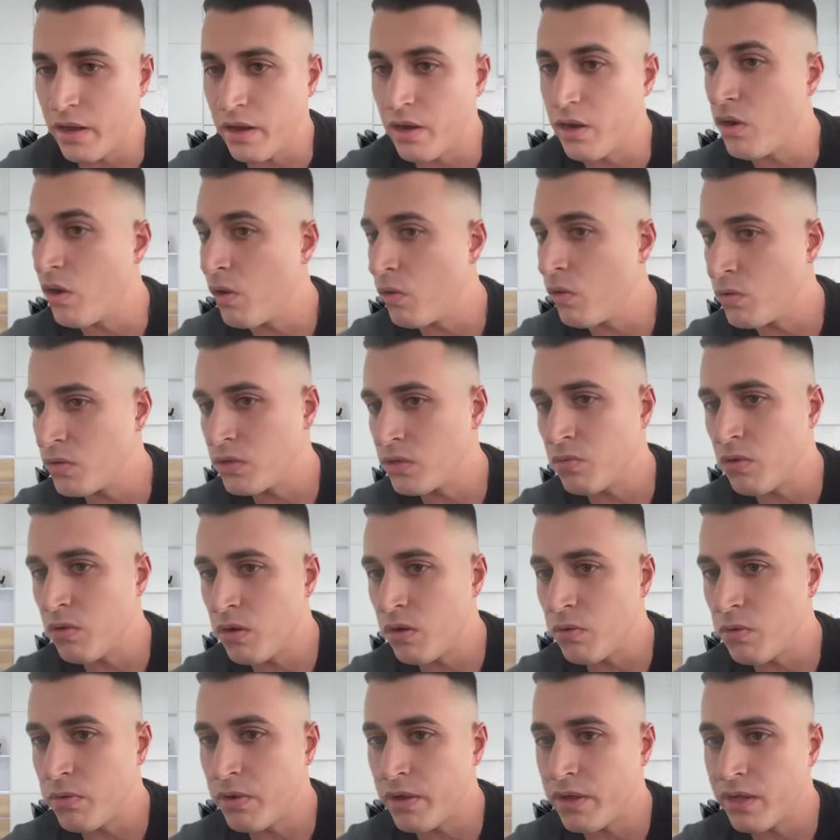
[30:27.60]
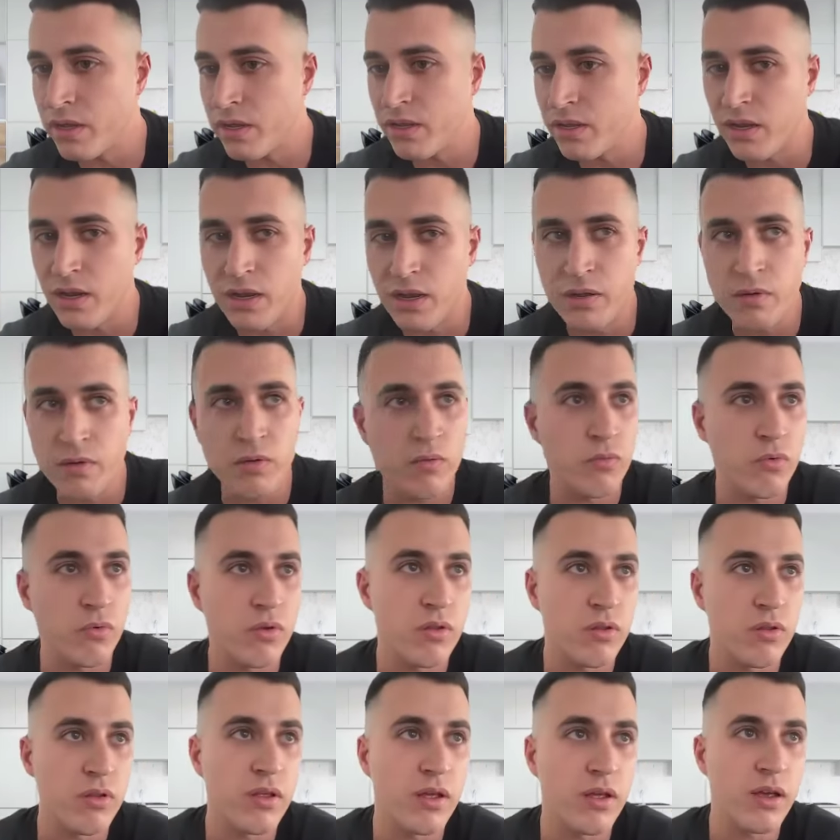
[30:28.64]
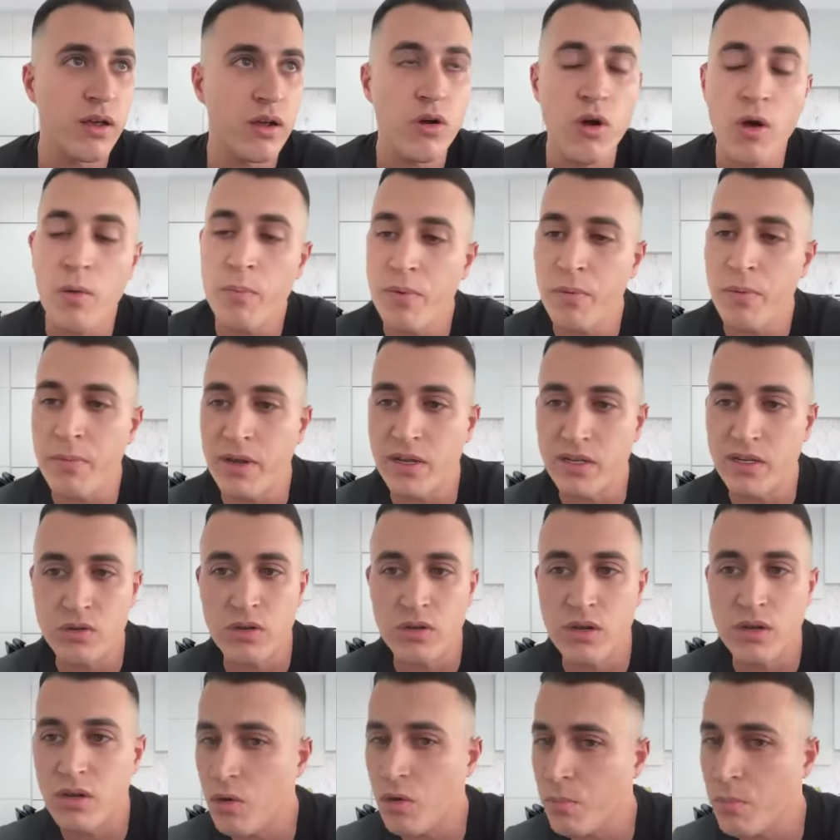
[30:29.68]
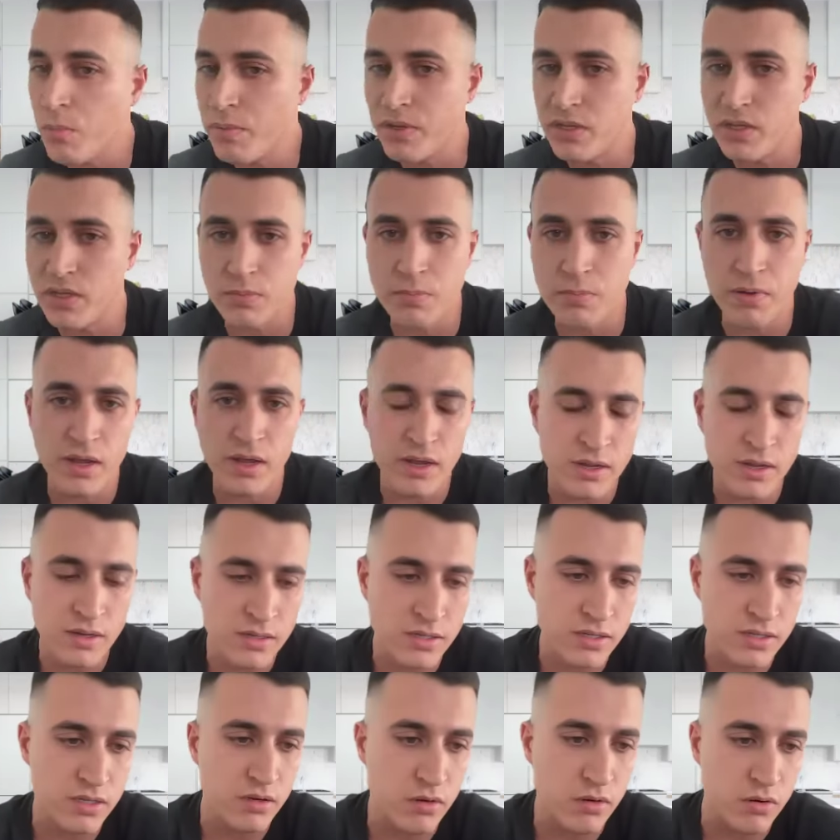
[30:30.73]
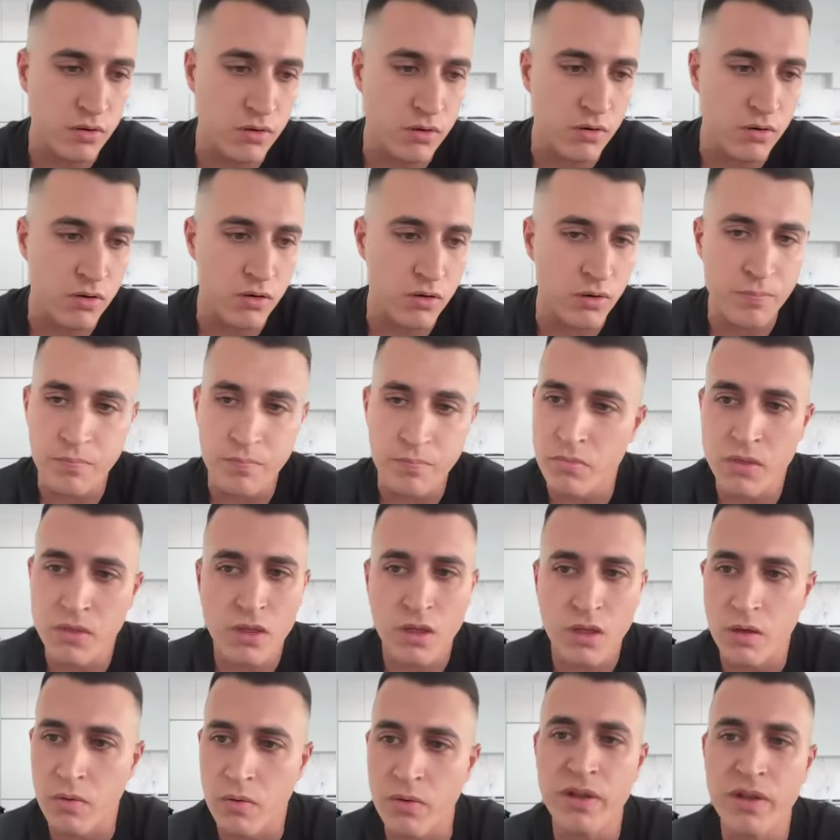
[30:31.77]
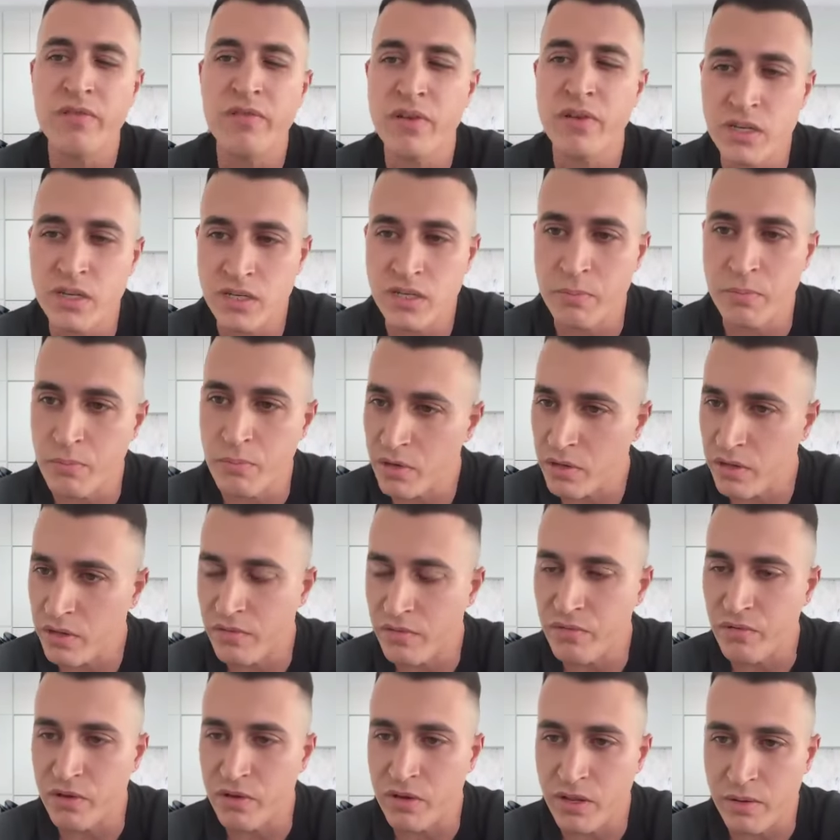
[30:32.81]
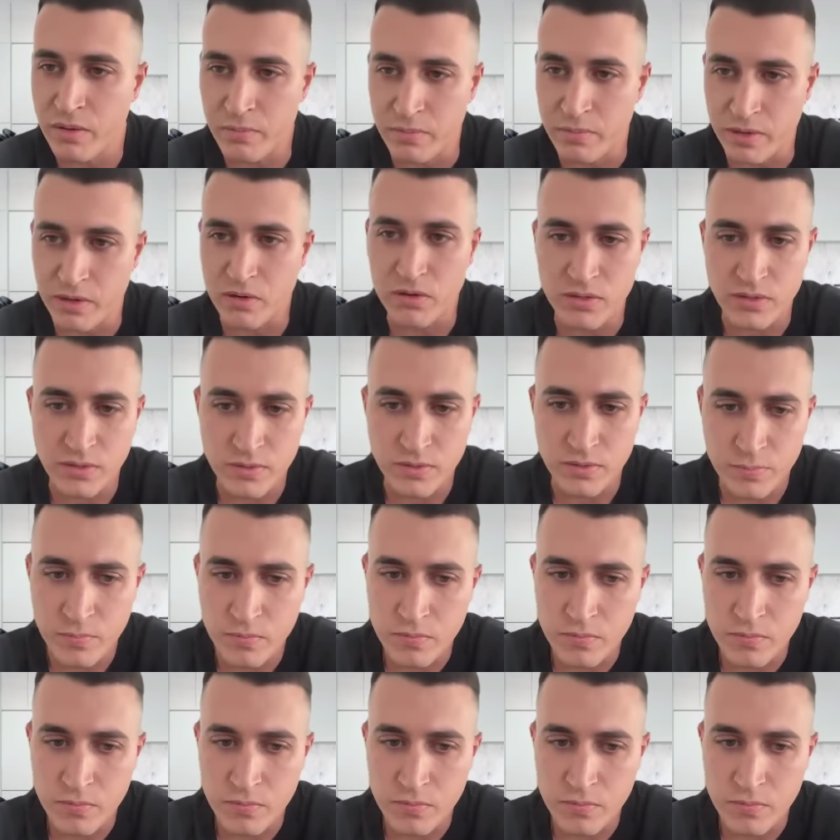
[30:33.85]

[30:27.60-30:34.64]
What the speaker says: closed wall, whether they would compromise on an open space or whatever is important for them, because